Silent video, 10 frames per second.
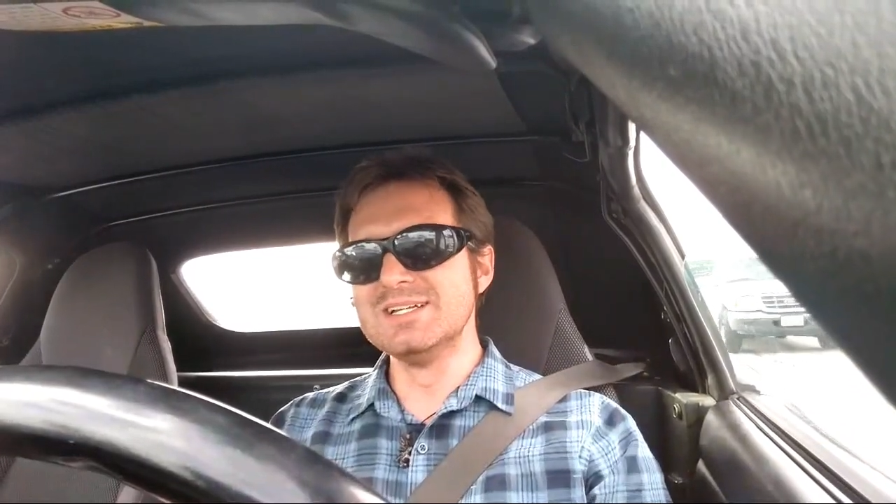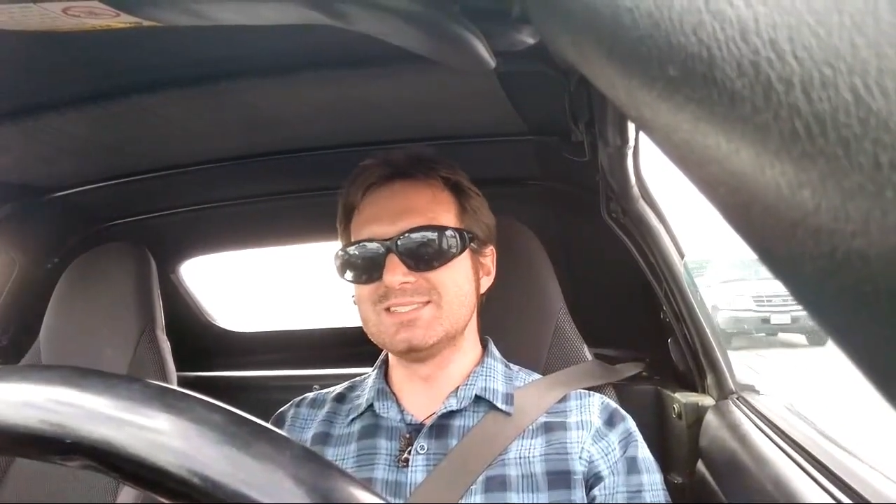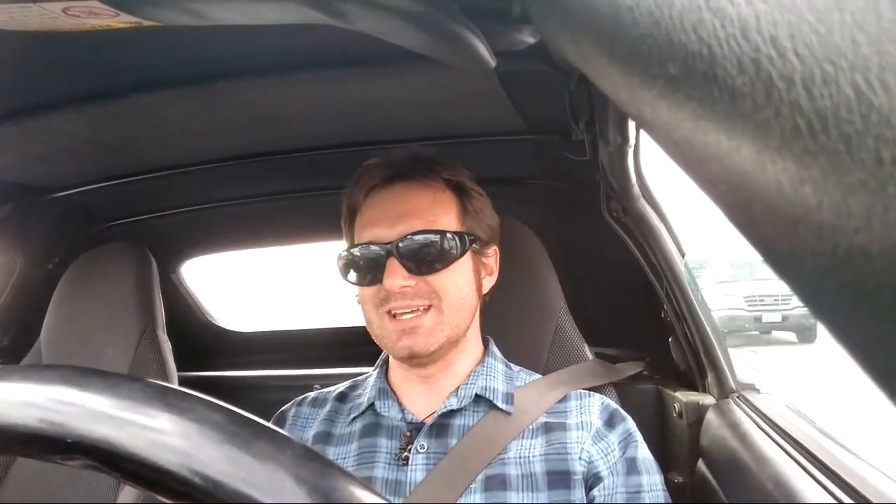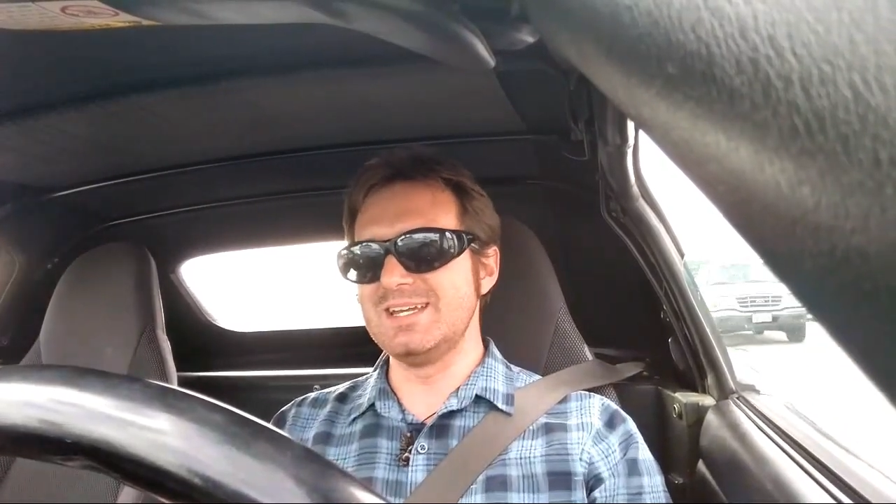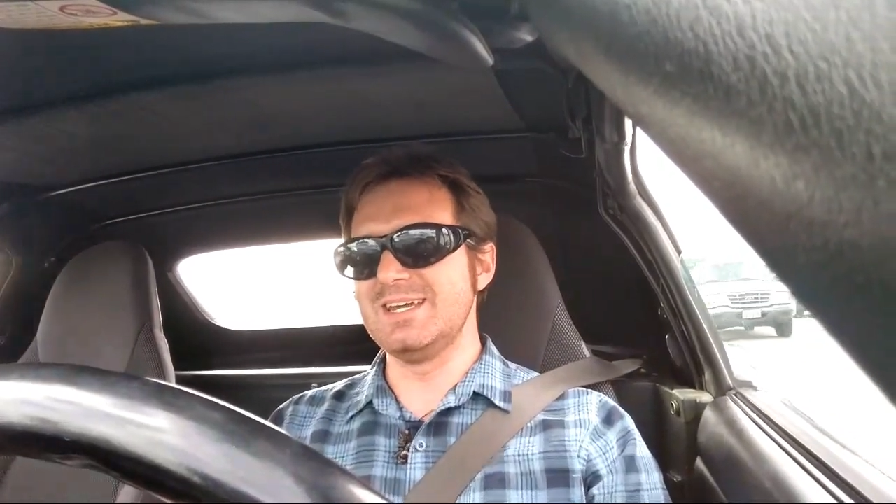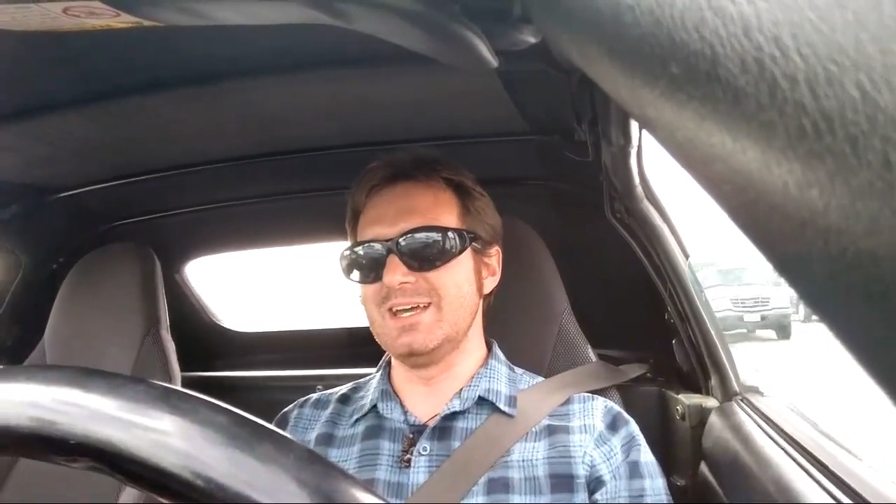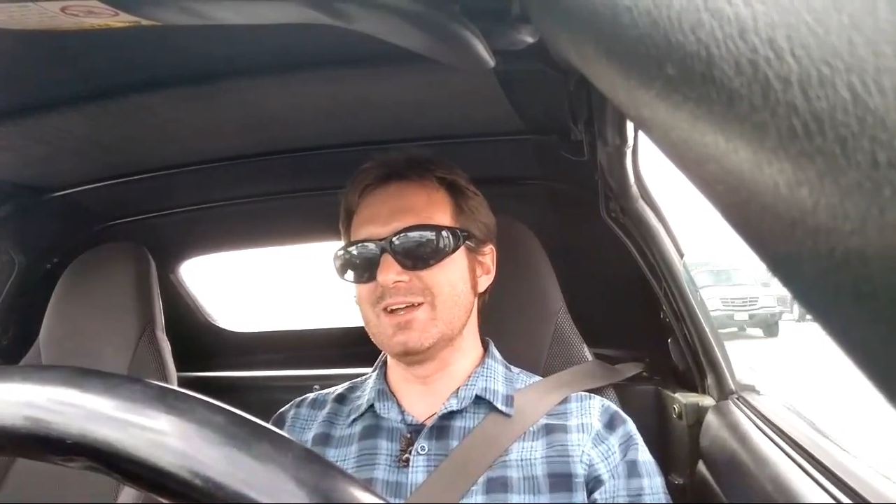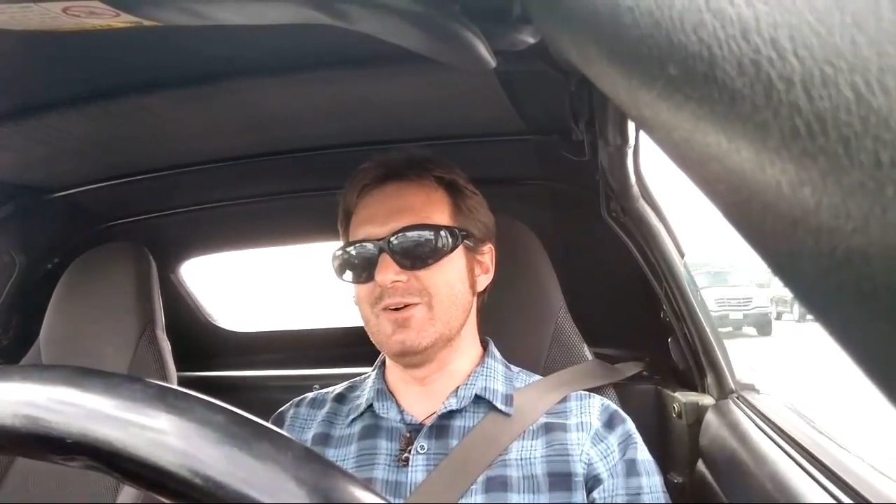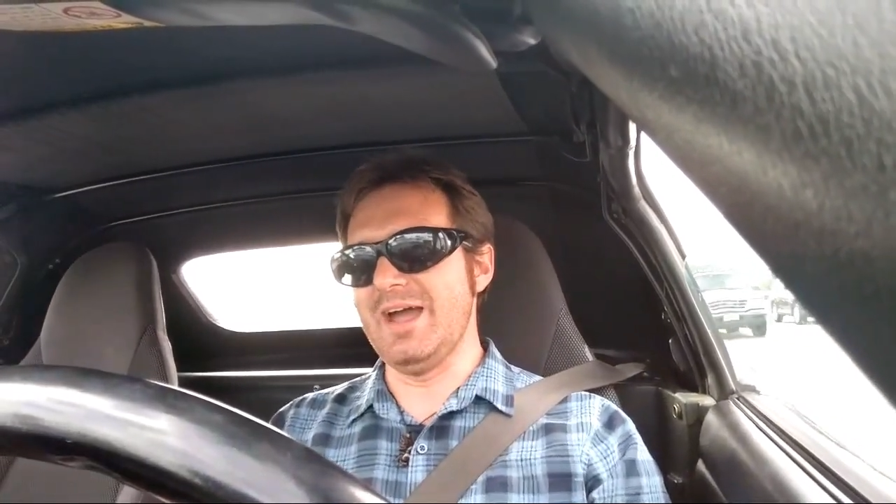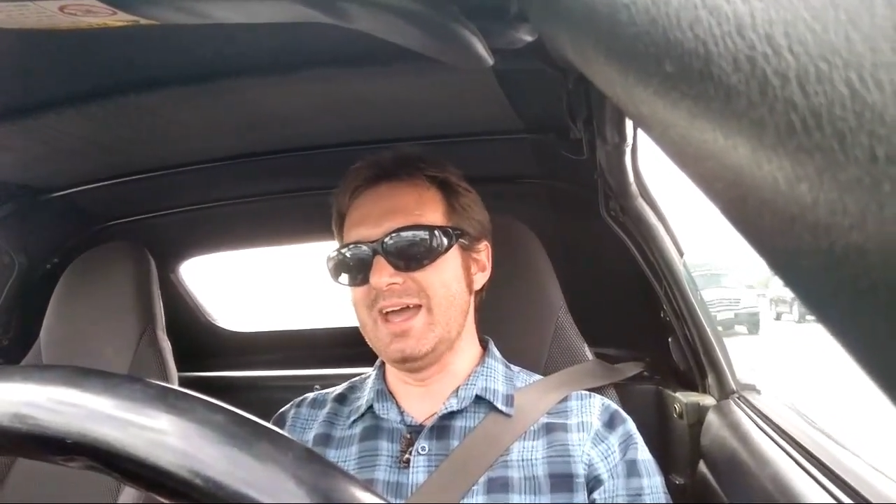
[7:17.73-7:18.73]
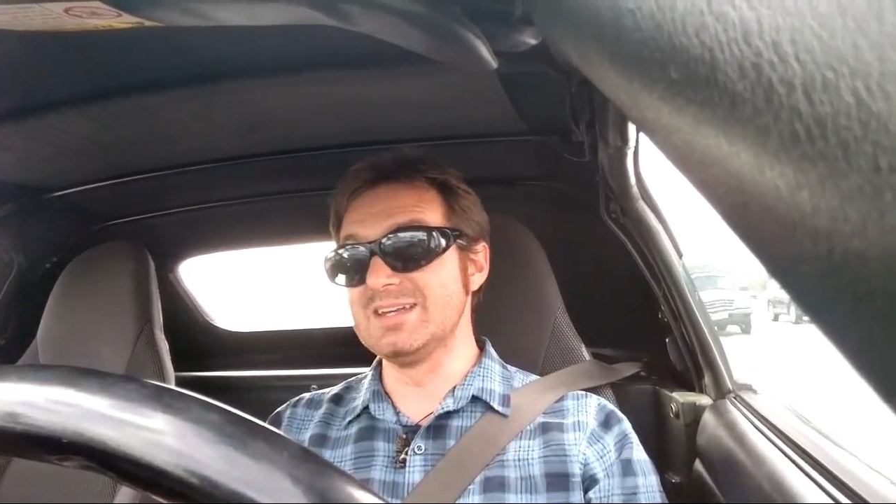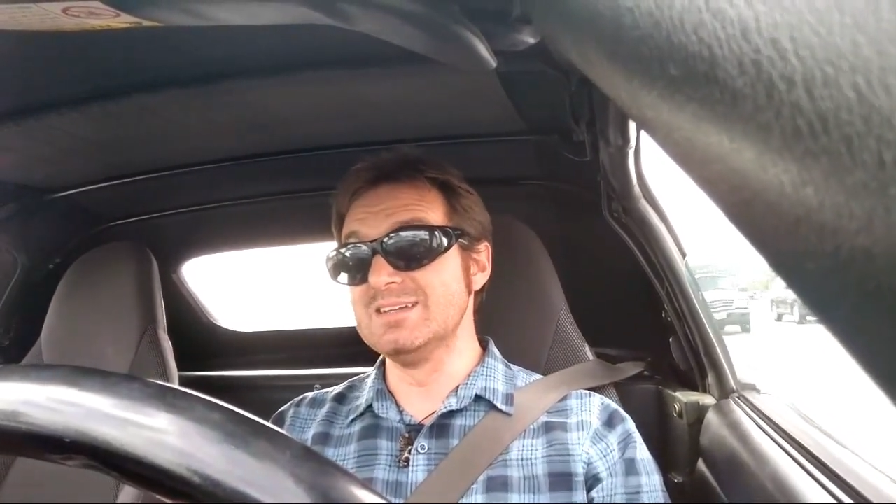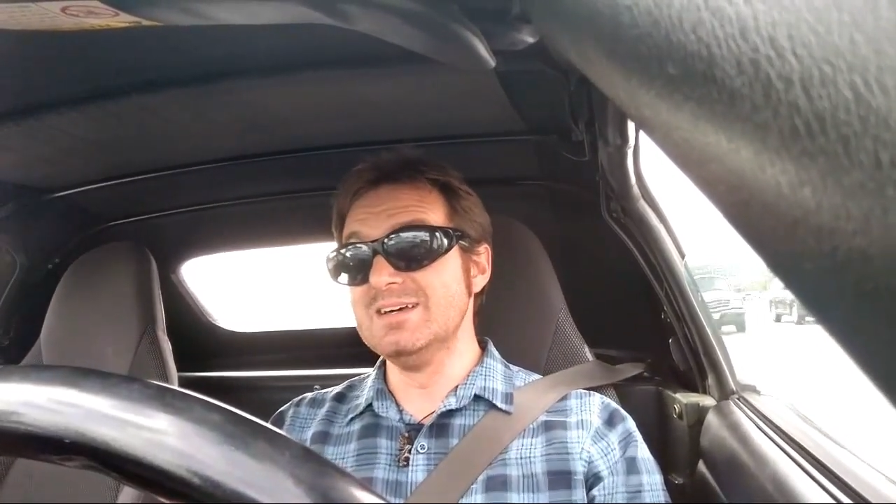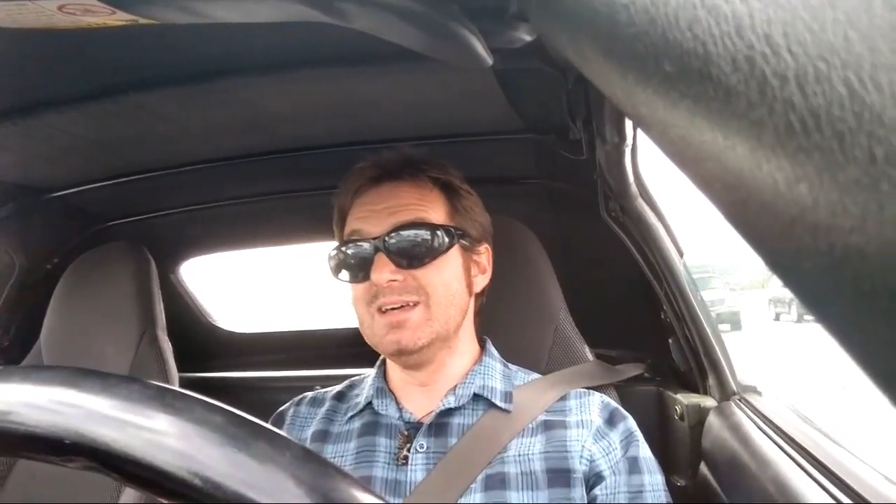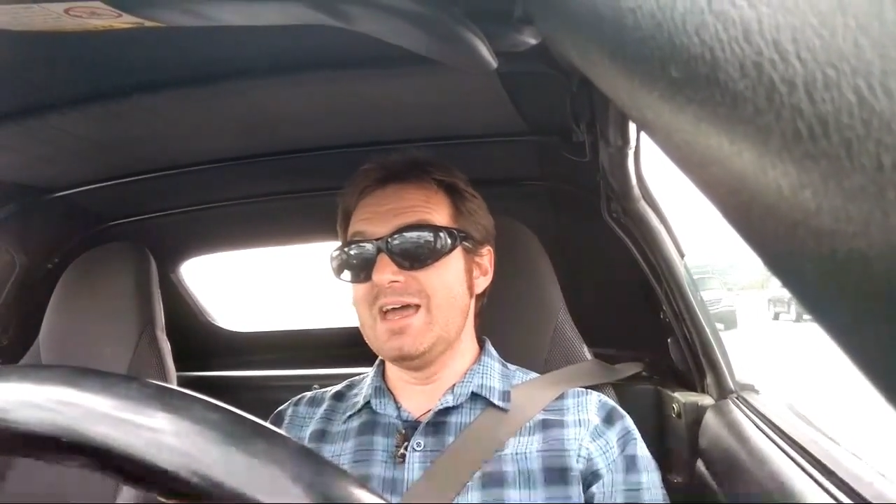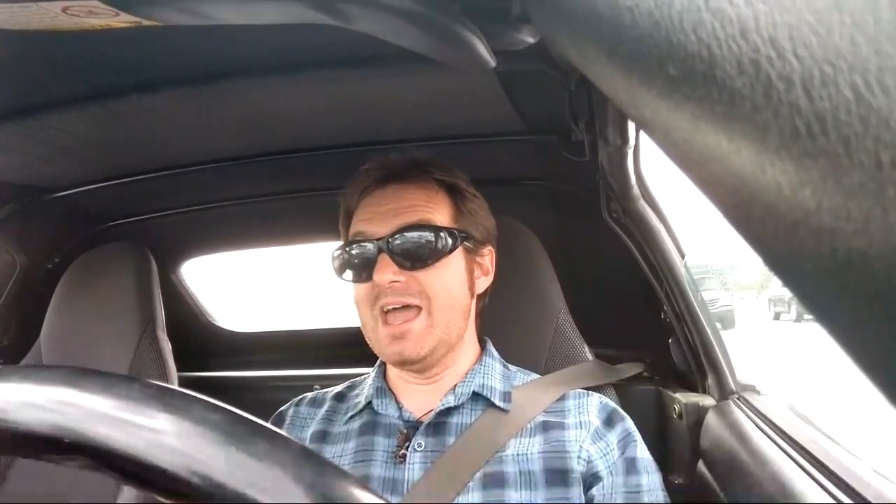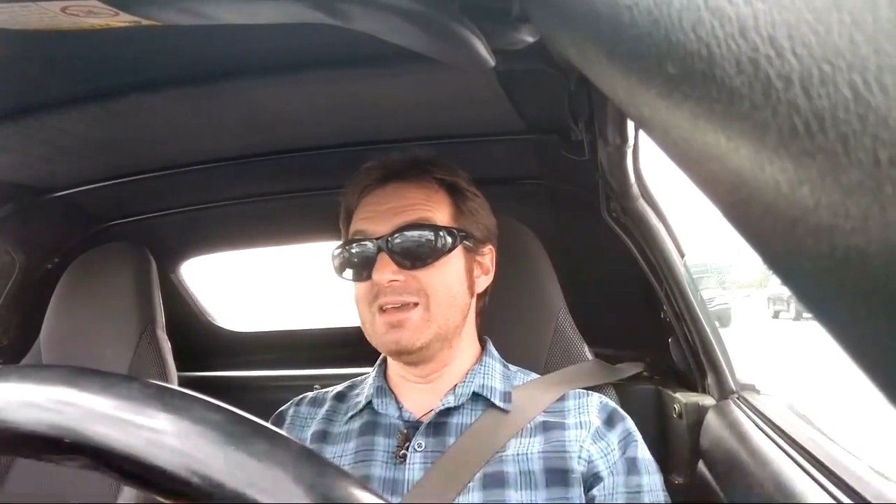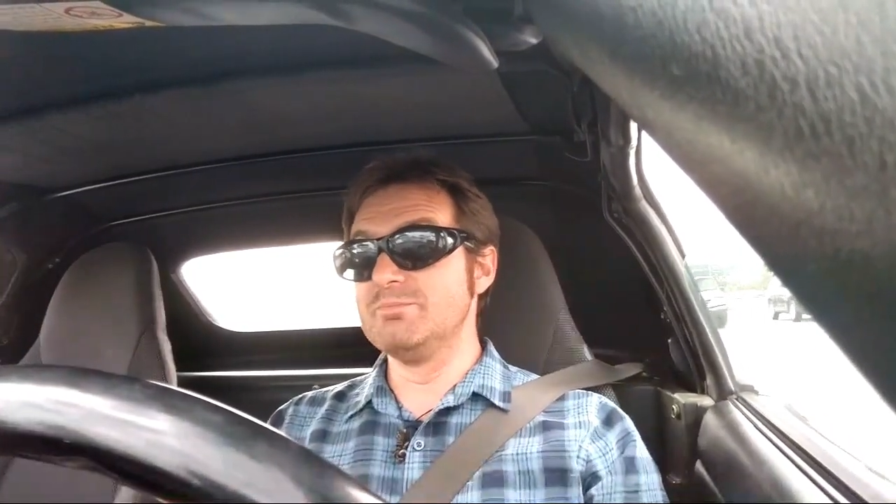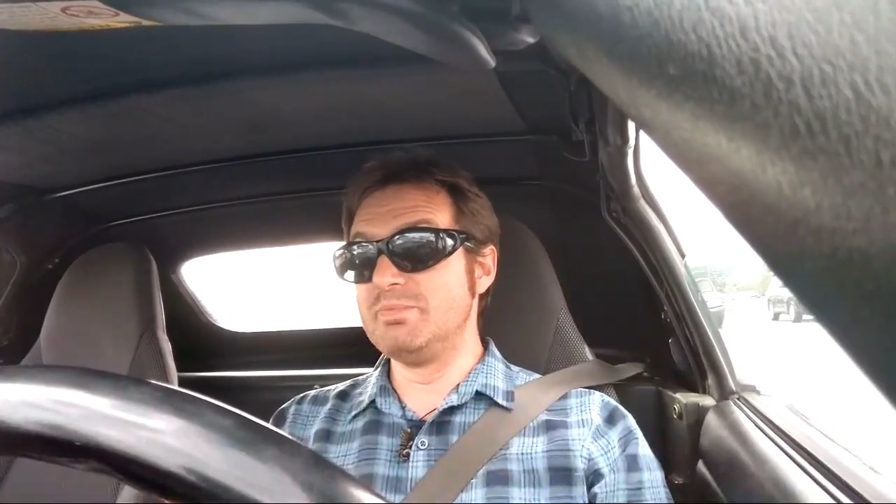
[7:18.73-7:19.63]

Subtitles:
San Diego and